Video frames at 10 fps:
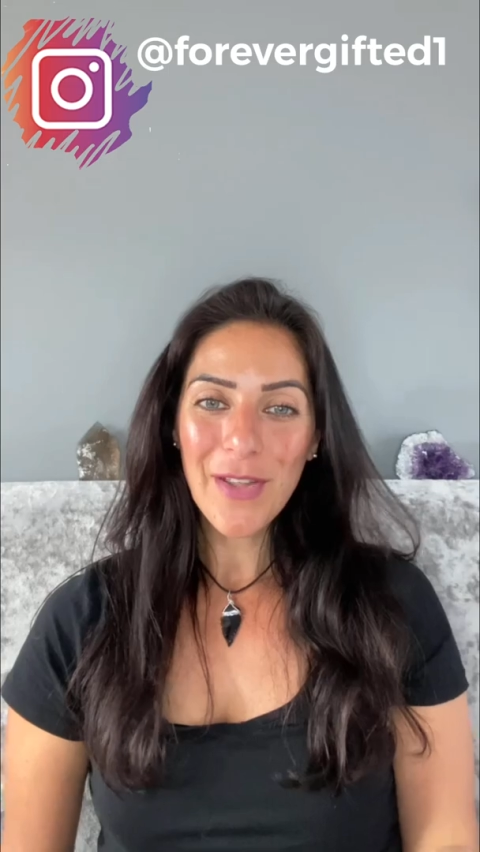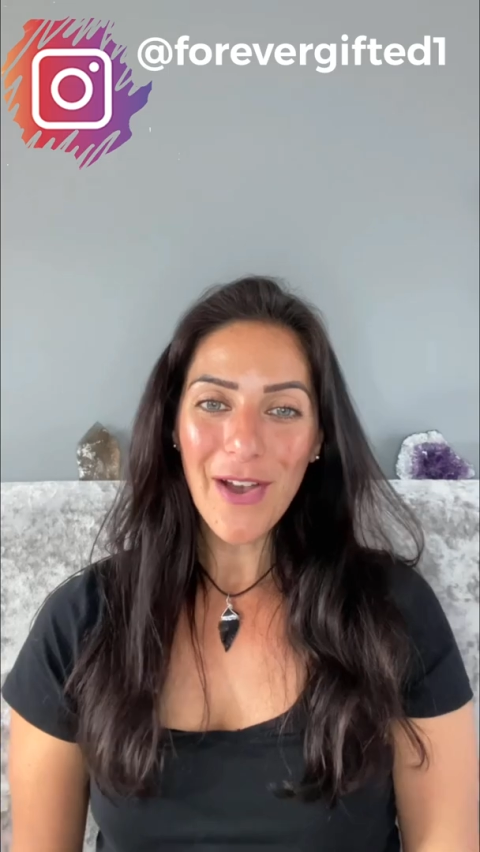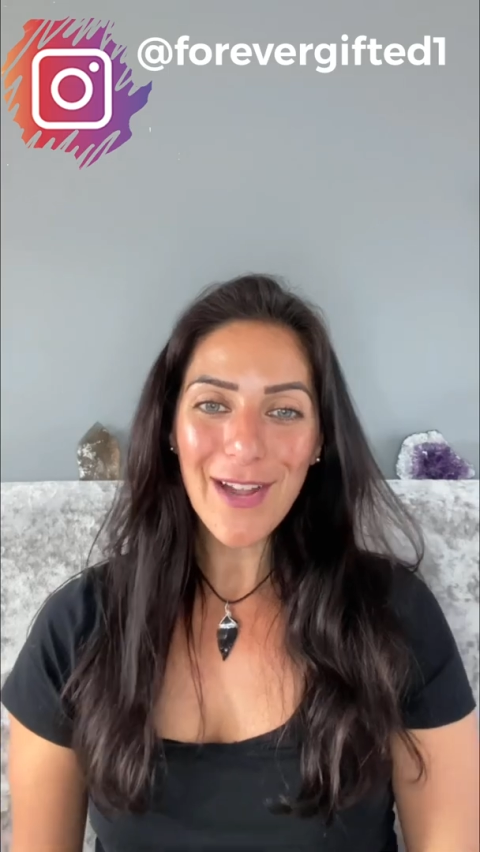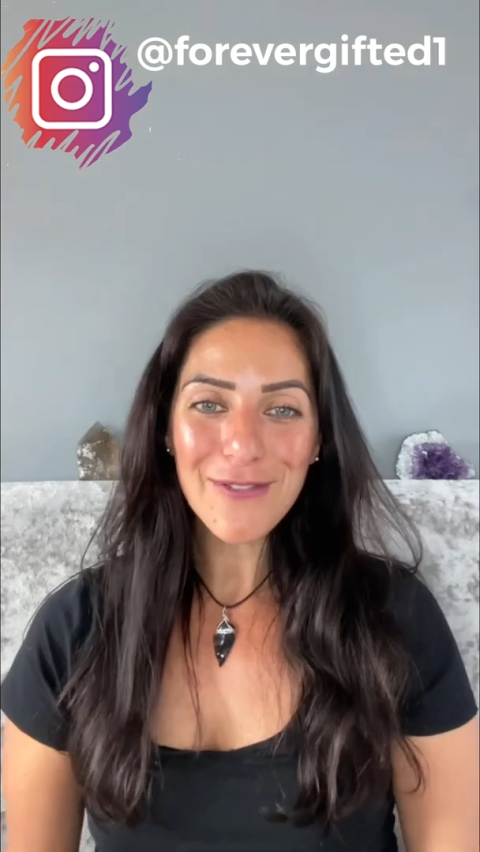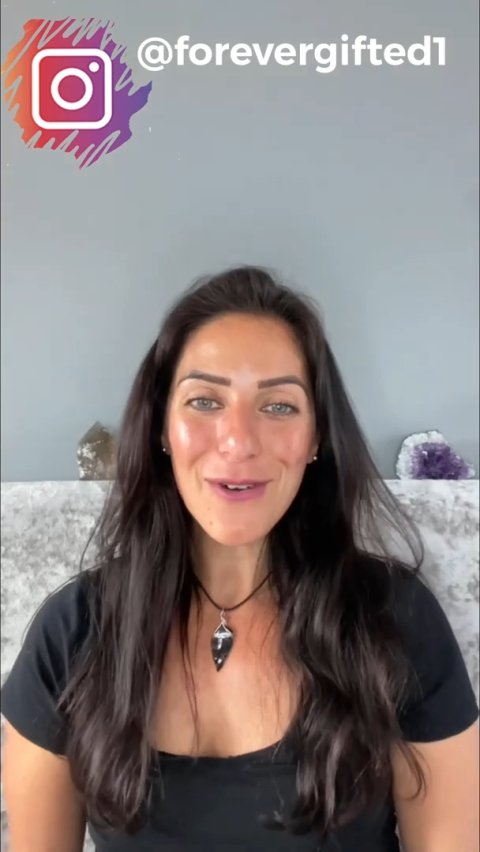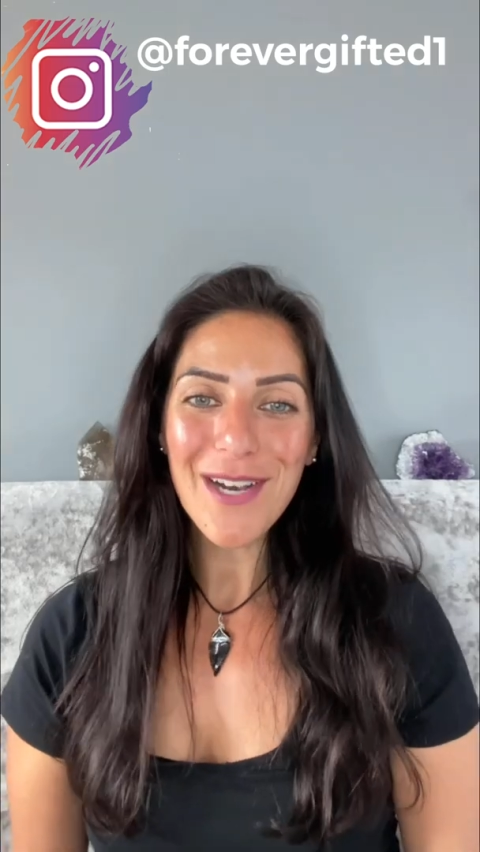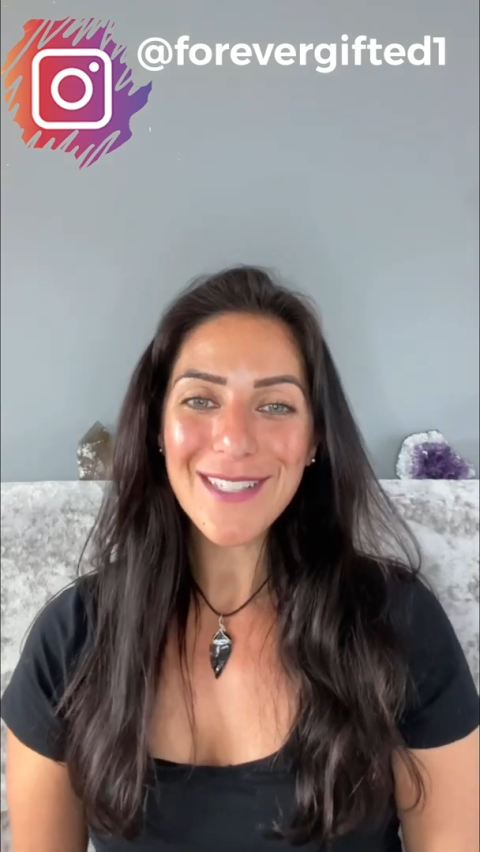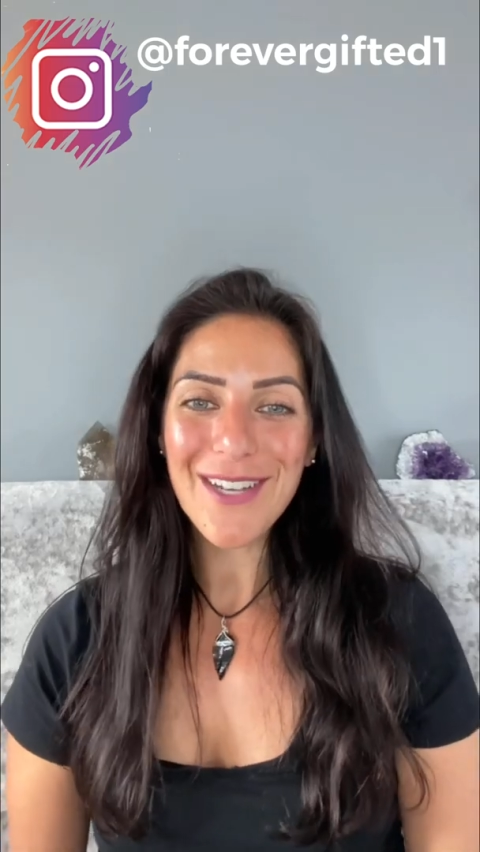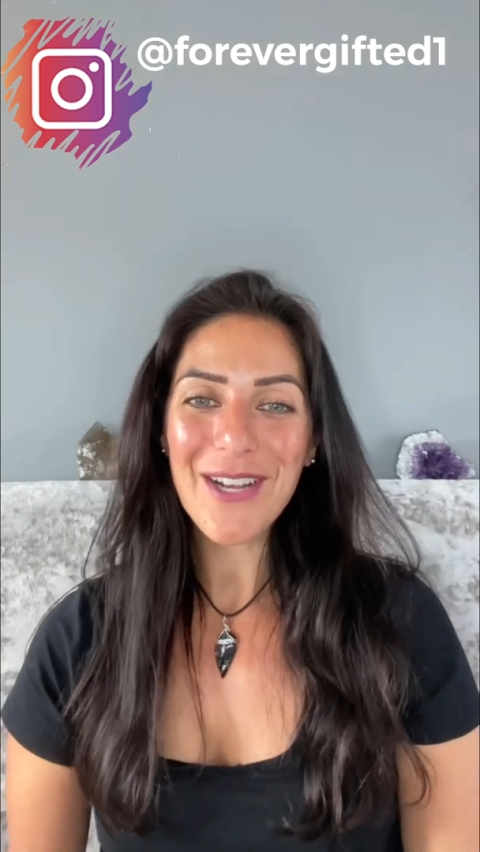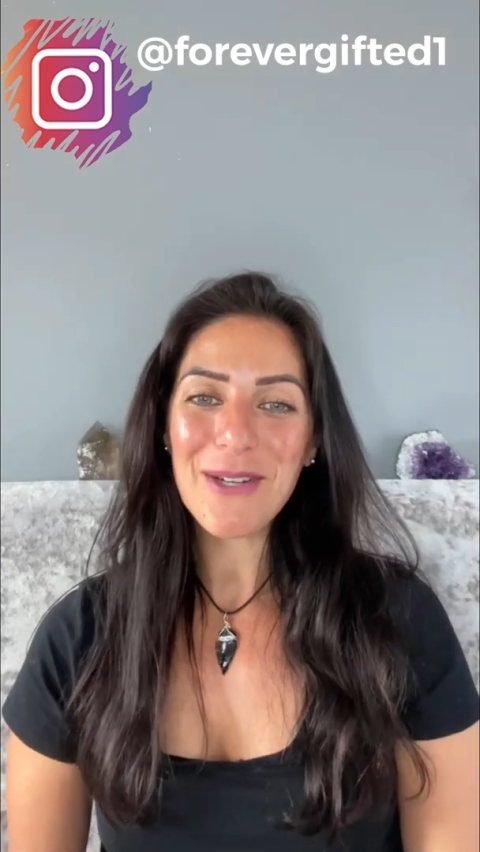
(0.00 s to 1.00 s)
Hi
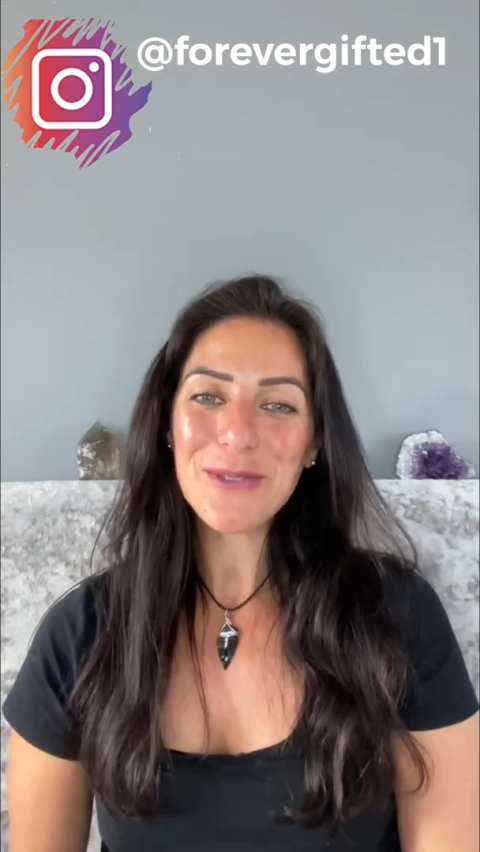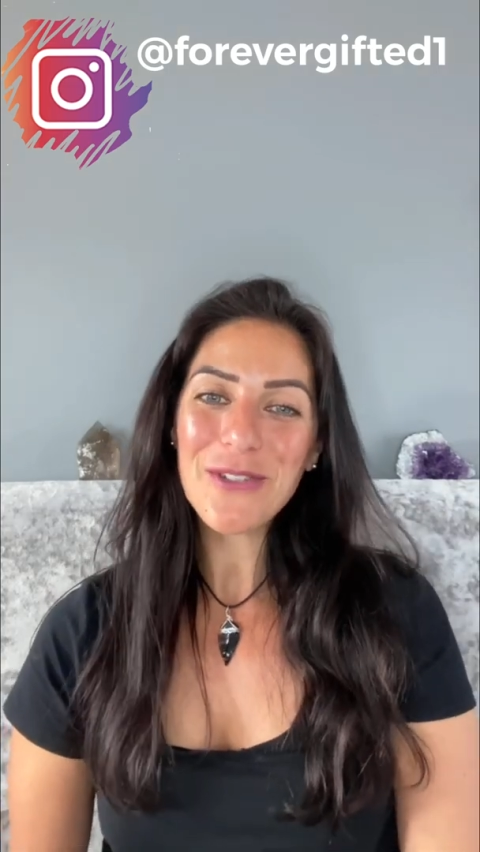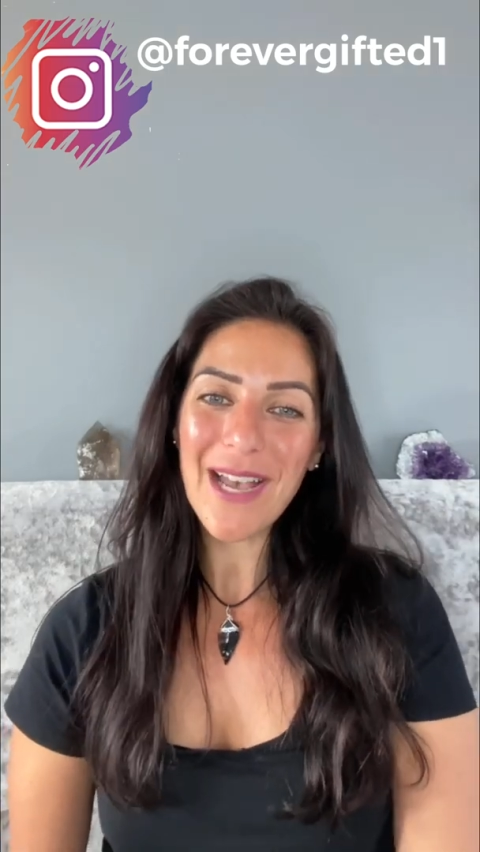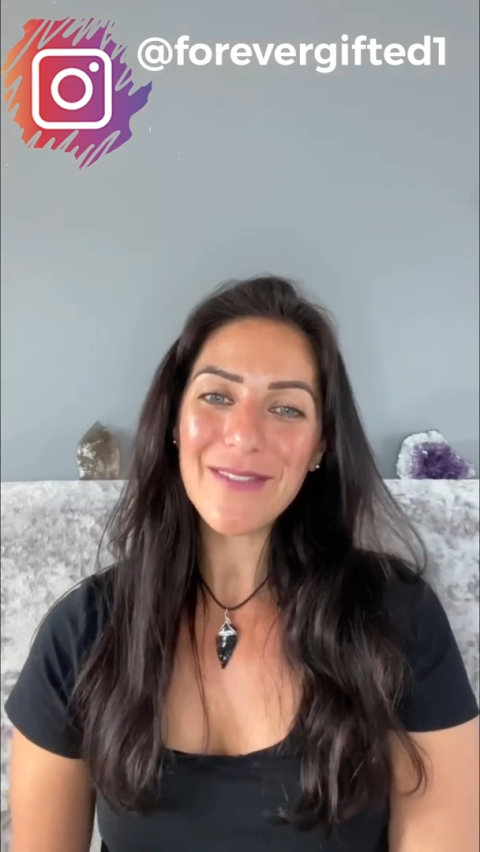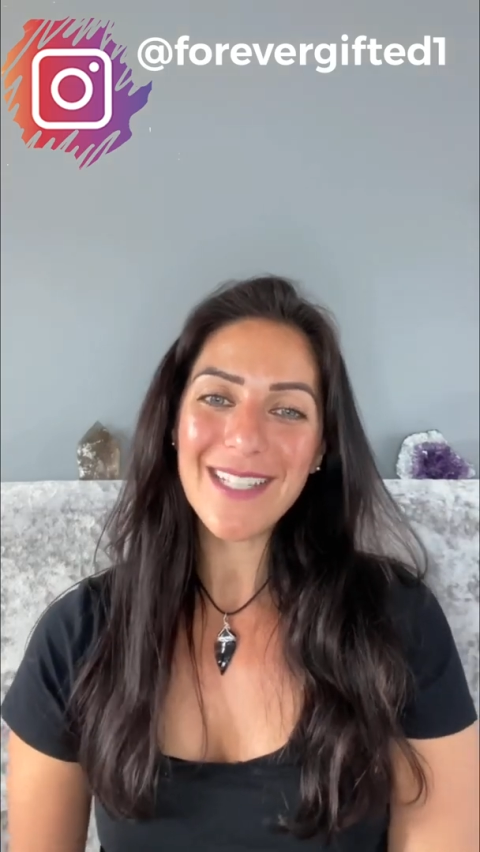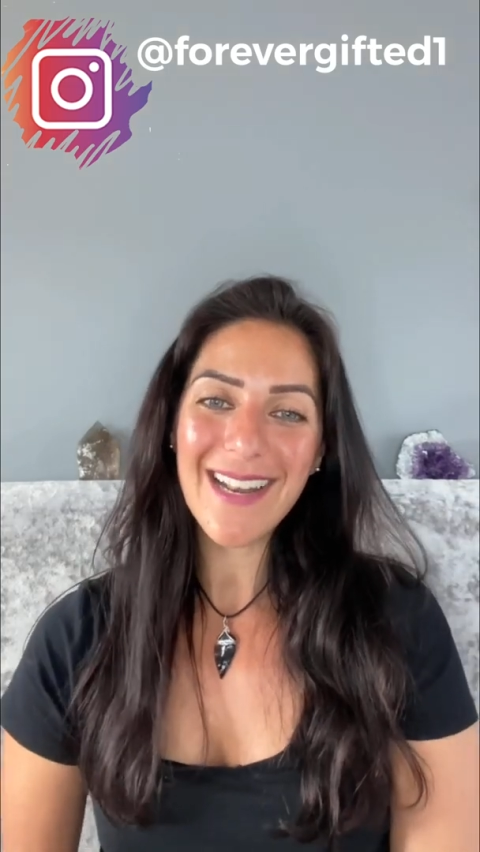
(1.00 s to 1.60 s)
everyone, I hope you're having